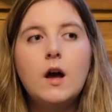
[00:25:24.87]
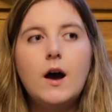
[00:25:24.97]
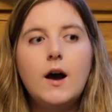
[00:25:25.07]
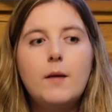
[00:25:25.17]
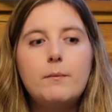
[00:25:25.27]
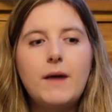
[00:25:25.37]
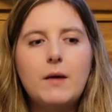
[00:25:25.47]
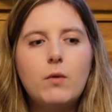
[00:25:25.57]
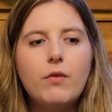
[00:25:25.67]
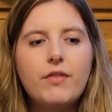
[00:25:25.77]

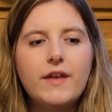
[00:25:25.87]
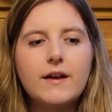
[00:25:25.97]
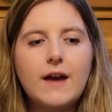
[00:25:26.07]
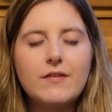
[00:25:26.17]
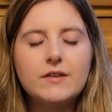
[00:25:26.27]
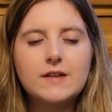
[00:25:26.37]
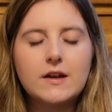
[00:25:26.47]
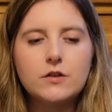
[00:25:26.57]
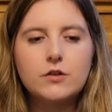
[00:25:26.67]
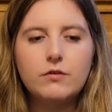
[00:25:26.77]
And one thing, having said
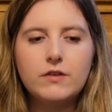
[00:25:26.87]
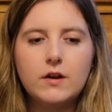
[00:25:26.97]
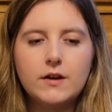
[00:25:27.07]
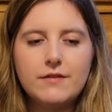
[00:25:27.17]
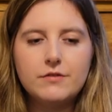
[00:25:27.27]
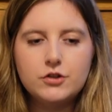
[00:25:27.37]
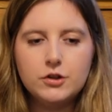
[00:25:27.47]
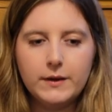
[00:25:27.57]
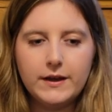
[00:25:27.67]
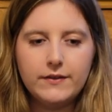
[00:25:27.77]
I don't think I'd ever
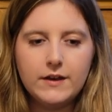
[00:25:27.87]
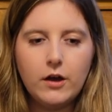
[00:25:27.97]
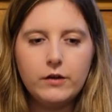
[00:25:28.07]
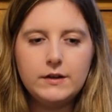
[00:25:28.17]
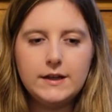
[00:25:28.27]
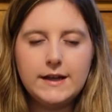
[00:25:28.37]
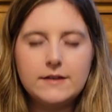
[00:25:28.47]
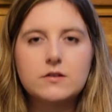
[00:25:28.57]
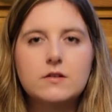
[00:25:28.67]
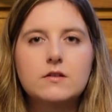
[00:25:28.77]
do it, the only
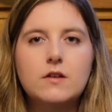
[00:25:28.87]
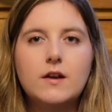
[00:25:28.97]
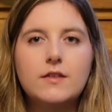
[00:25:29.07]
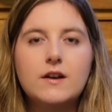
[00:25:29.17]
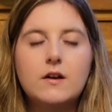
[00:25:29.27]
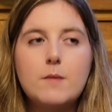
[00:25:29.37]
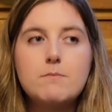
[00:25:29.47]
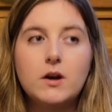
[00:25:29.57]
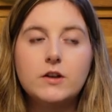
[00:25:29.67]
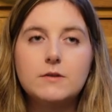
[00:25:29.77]
instance that I think I
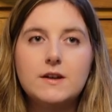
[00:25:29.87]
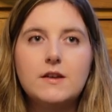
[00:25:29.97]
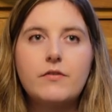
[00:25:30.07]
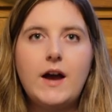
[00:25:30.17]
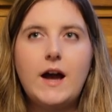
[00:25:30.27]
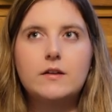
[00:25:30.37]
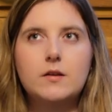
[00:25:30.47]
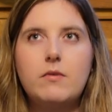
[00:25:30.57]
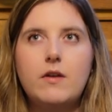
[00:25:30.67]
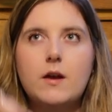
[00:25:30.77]
might do it is if I had
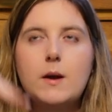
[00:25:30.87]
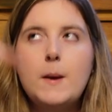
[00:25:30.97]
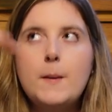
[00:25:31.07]
something